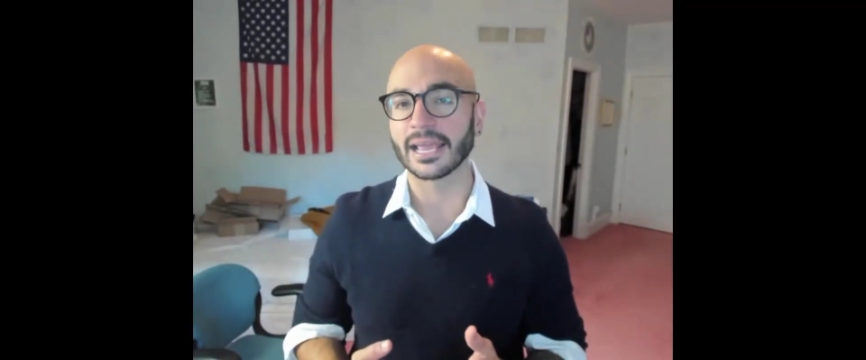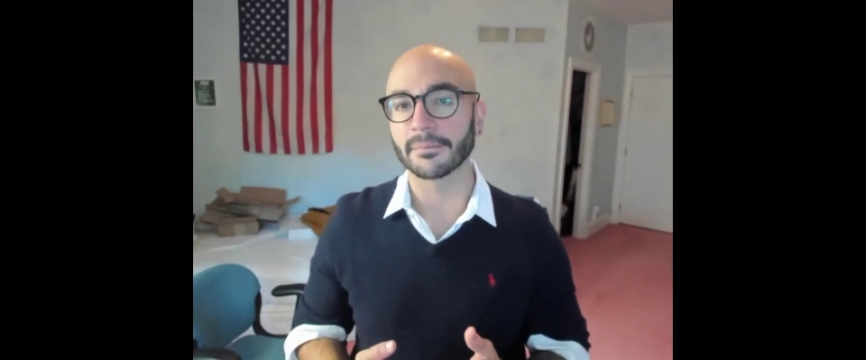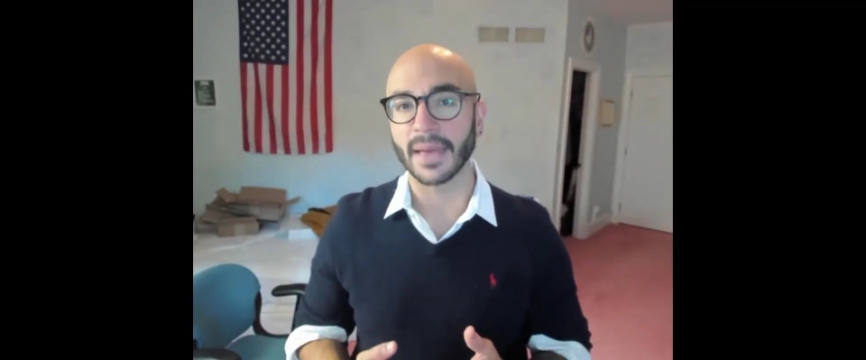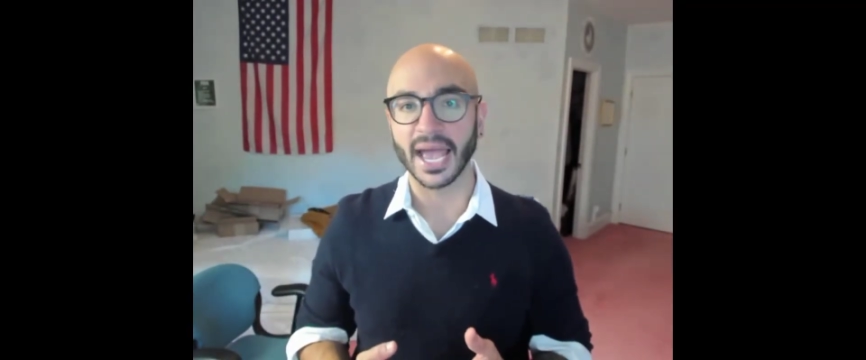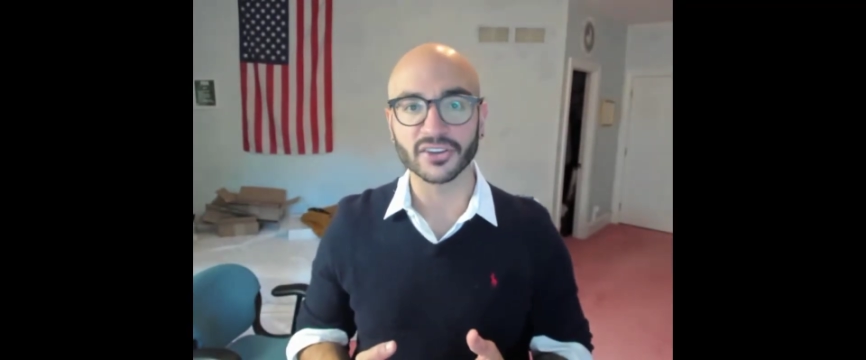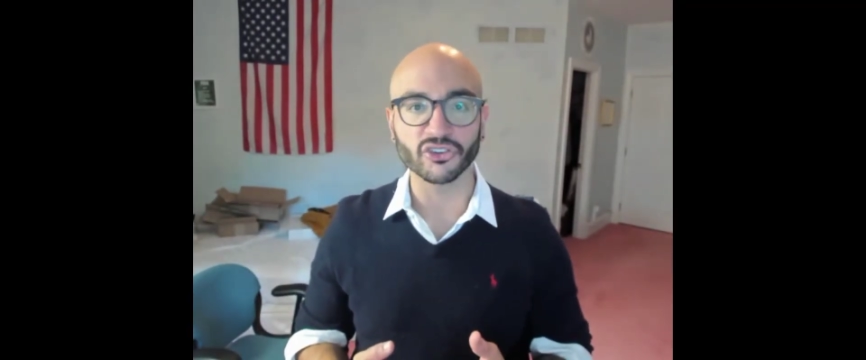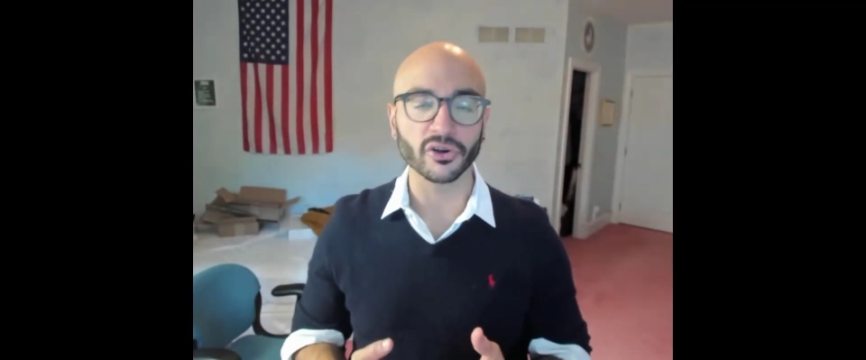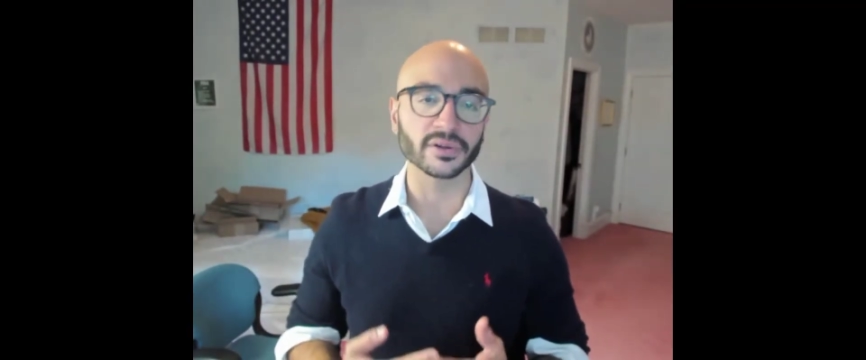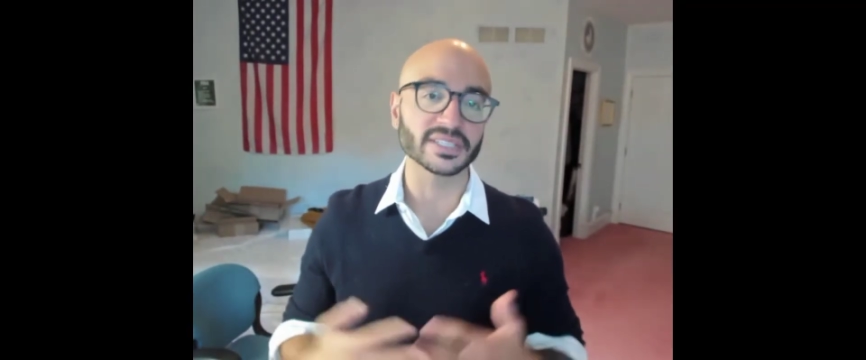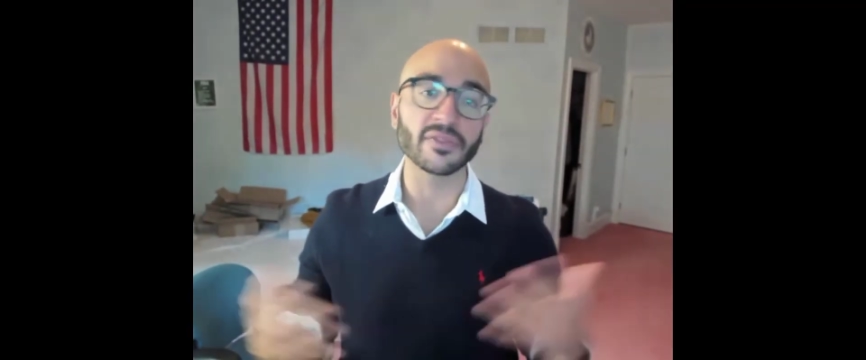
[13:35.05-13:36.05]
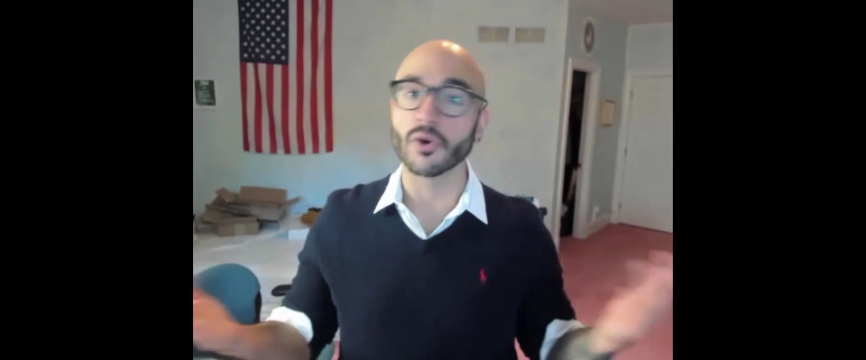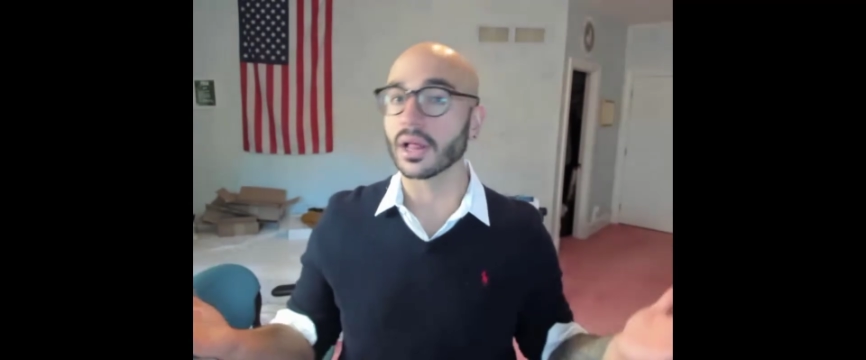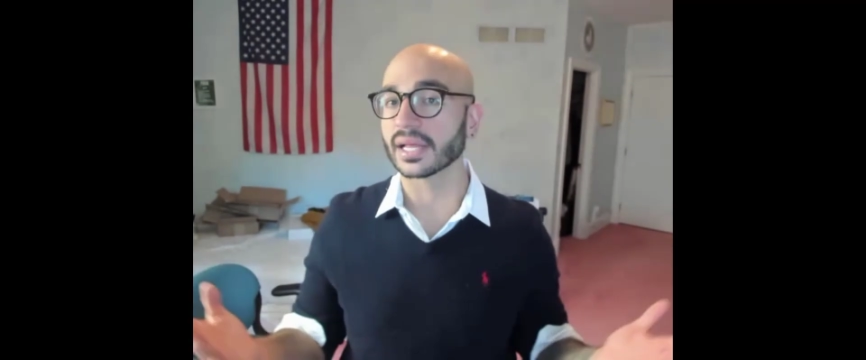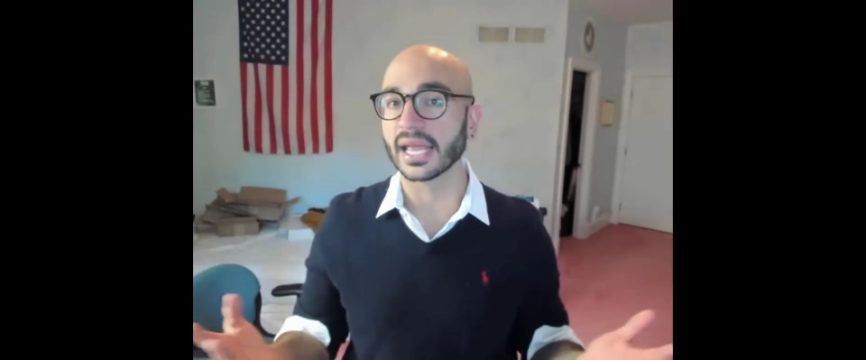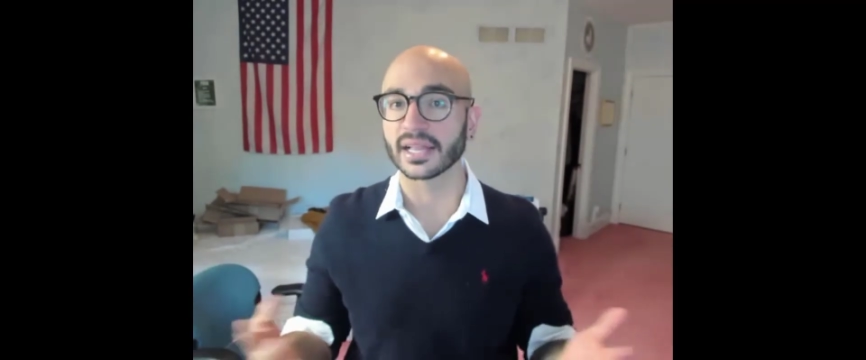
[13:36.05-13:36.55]
impact journals, and they're
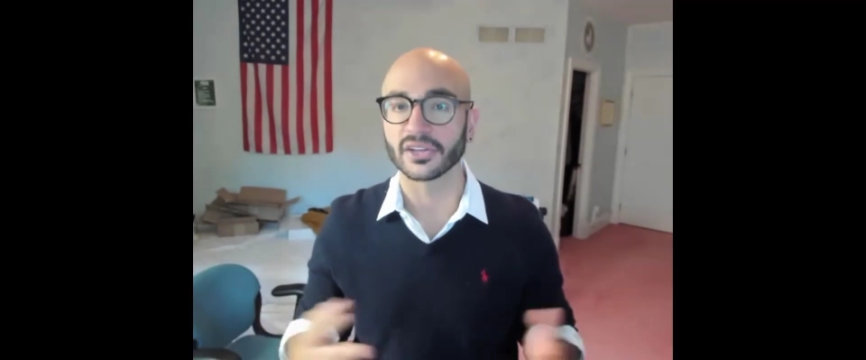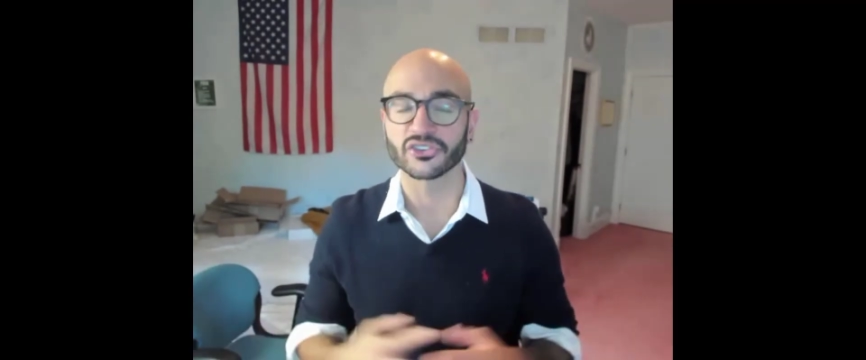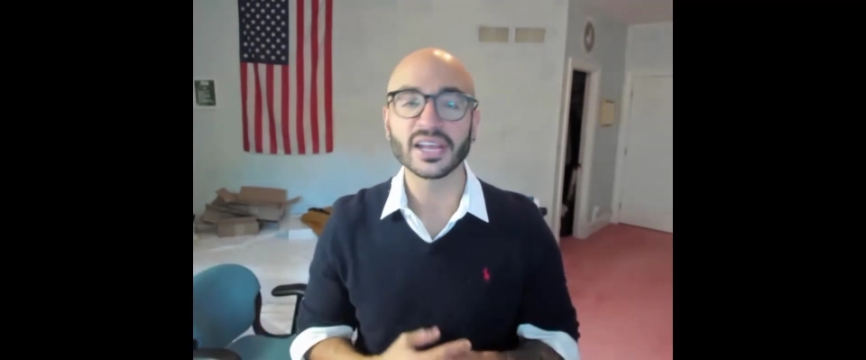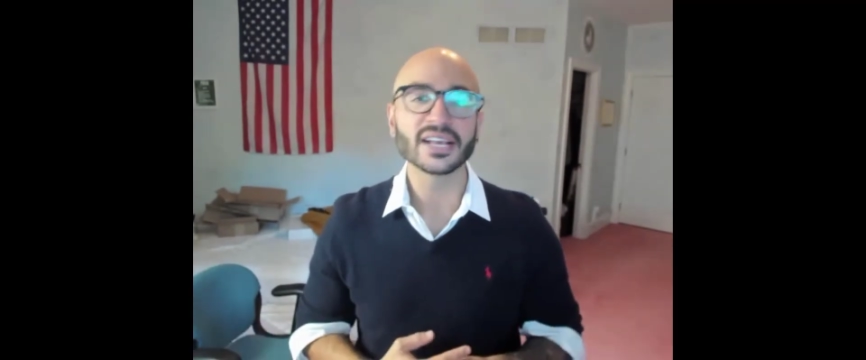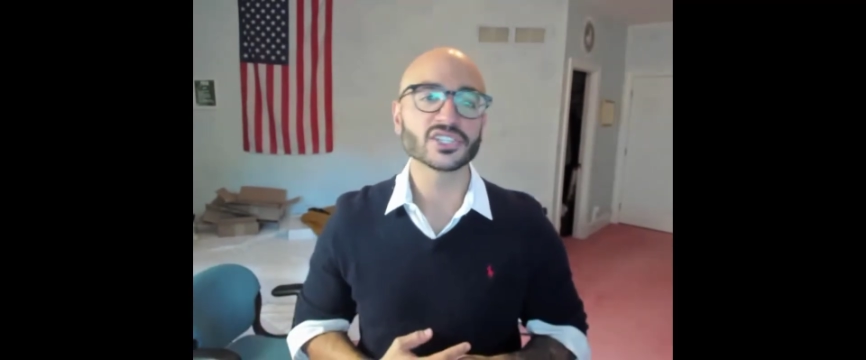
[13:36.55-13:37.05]
all in English.